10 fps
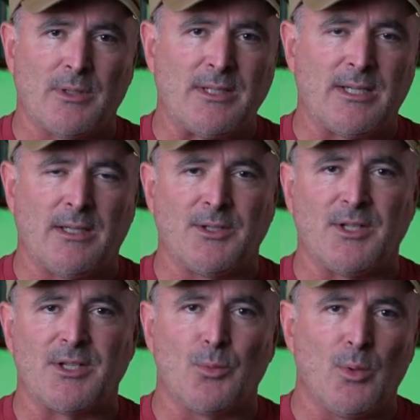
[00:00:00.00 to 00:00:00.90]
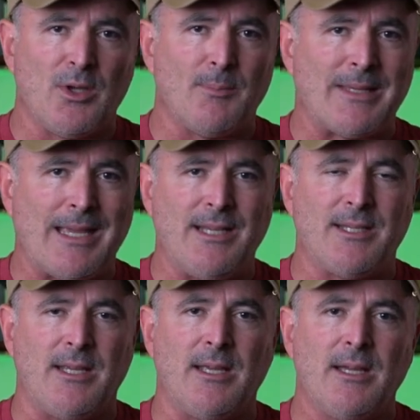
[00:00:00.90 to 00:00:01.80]
Intelligence William
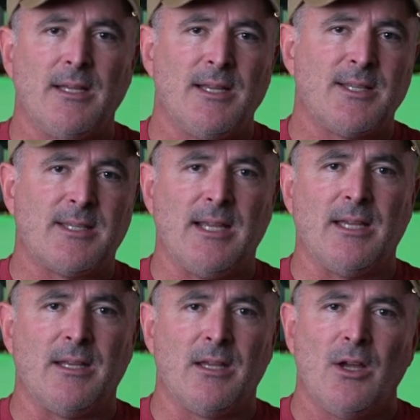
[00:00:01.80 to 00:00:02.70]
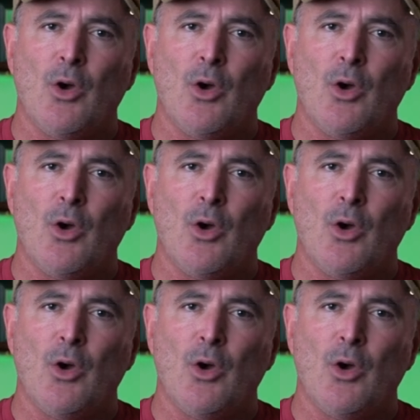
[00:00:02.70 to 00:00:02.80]
Casey said,